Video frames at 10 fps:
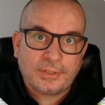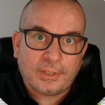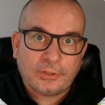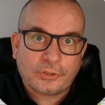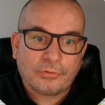the
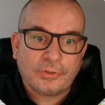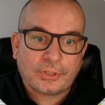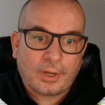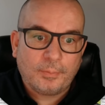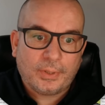insurance
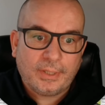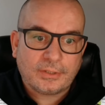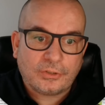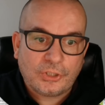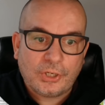companies
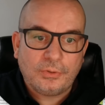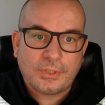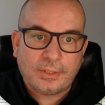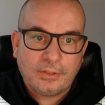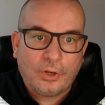are
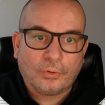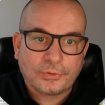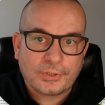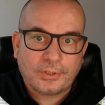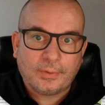choosing not
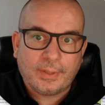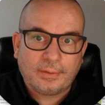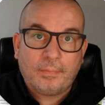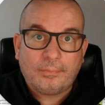to do it.